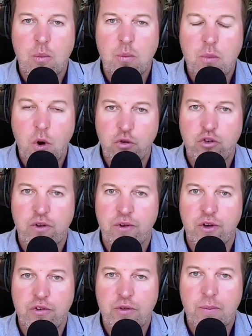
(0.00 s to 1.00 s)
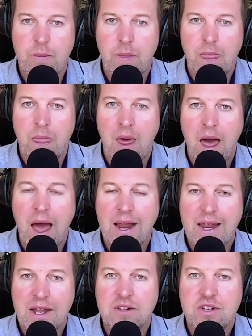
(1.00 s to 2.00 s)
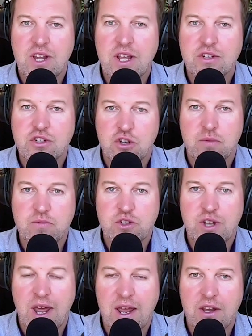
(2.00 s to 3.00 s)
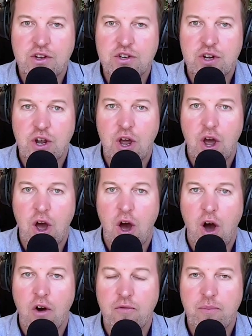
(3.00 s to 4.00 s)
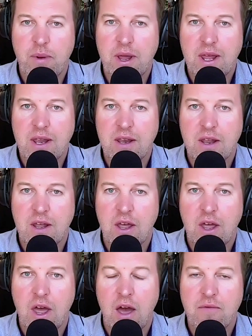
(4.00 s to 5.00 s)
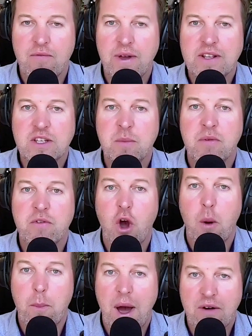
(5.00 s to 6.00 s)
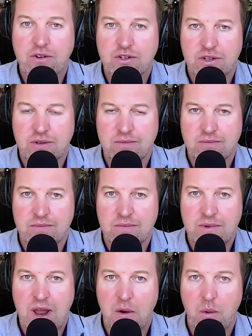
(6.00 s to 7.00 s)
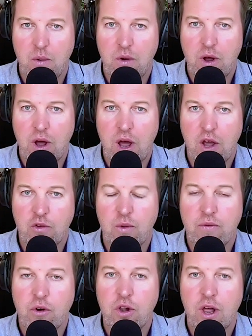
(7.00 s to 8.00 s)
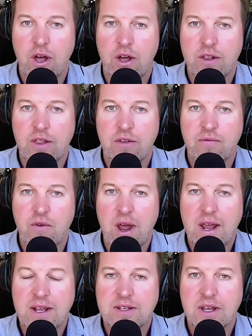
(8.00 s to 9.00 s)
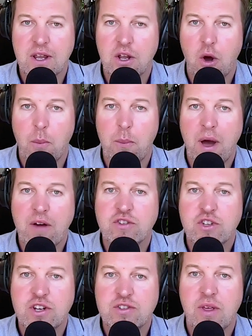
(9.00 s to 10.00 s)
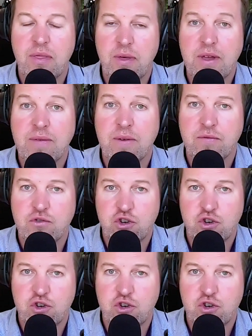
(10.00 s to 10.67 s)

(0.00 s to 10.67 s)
Most of us are guilty at some stage of being a victim of comparison. Now, as we've all heard the phrase, comparison is the thief of